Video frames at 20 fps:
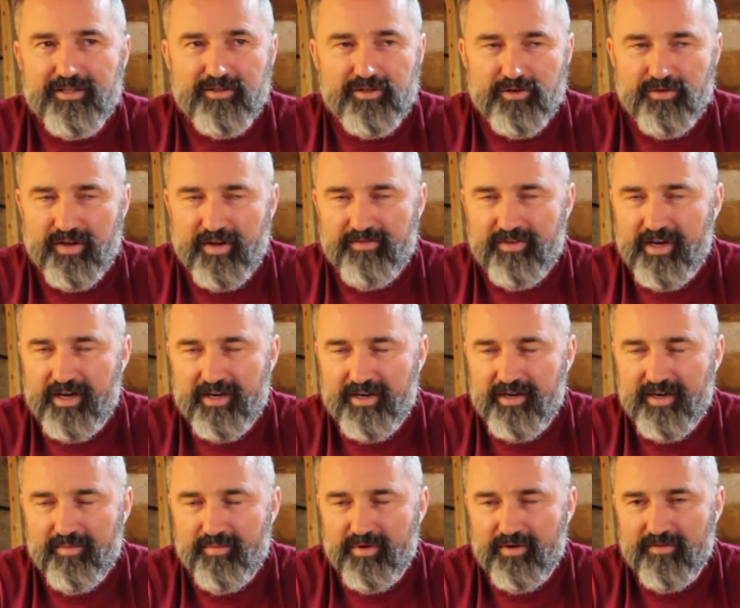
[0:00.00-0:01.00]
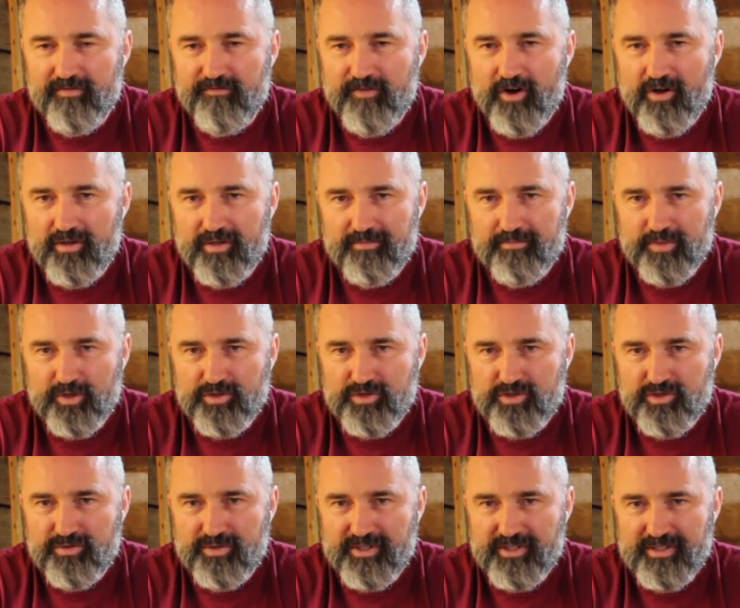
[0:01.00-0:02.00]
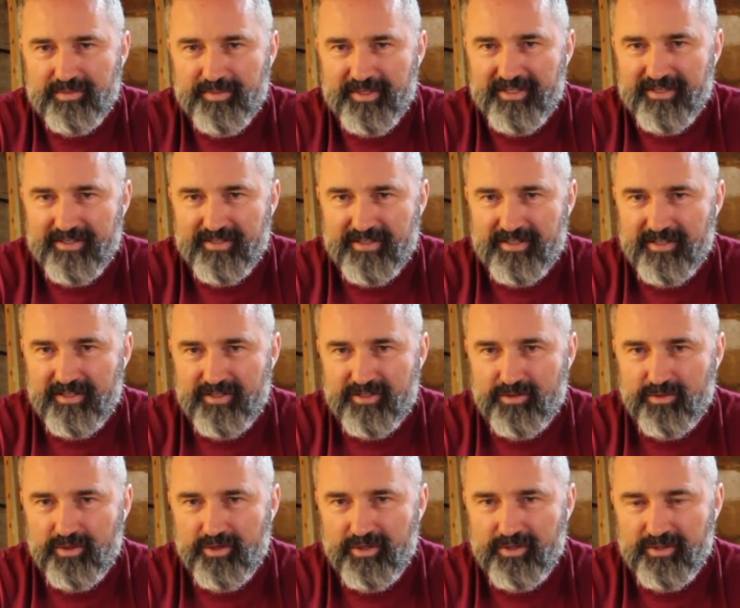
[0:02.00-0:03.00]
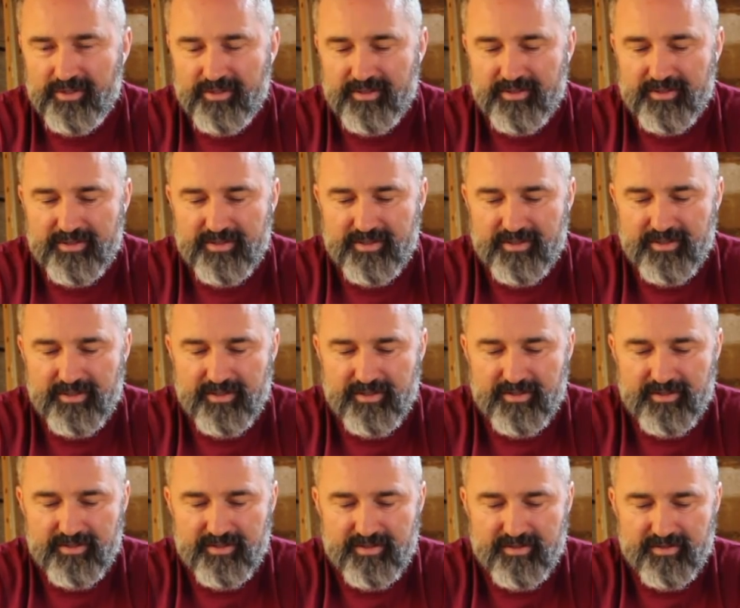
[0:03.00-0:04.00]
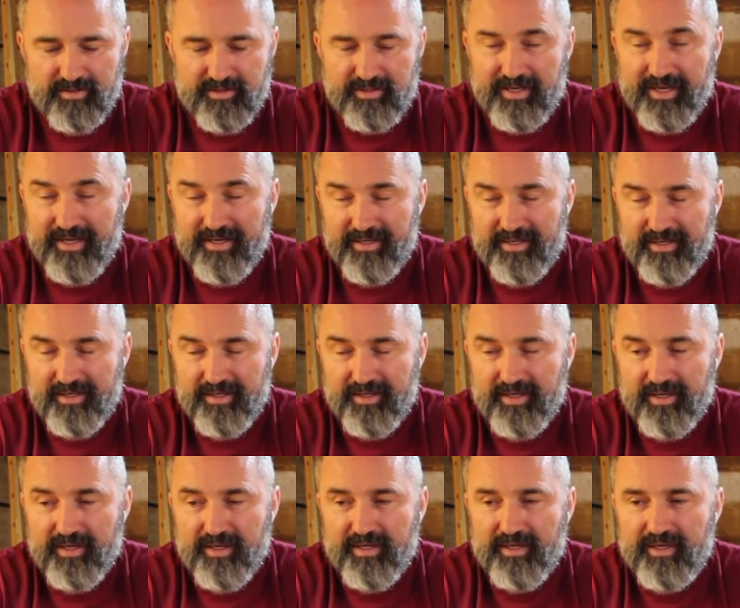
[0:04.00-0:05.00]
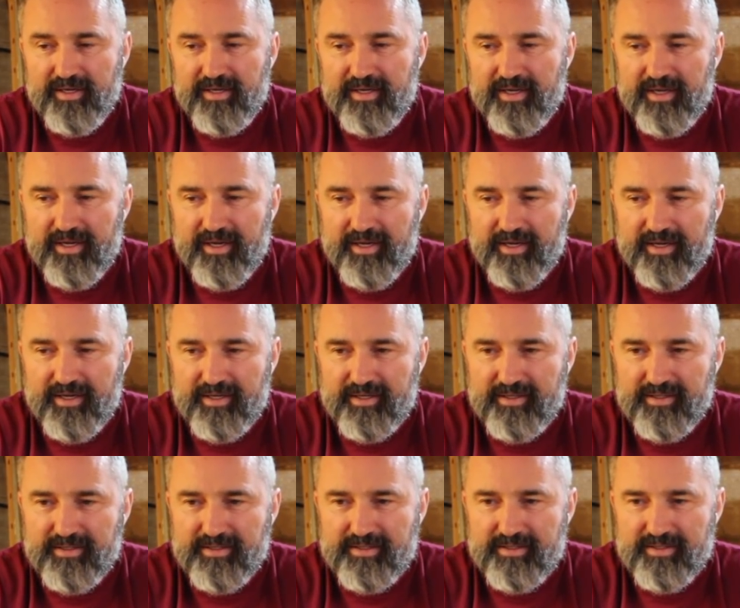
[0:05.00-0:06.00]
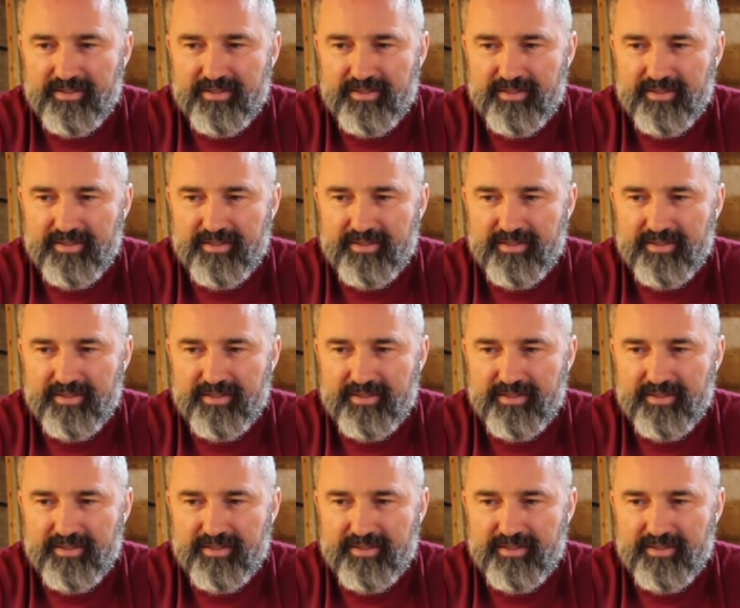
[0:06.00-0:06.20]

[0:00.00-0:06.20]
I've got a number of fallen birch trees because the soil is sandy, and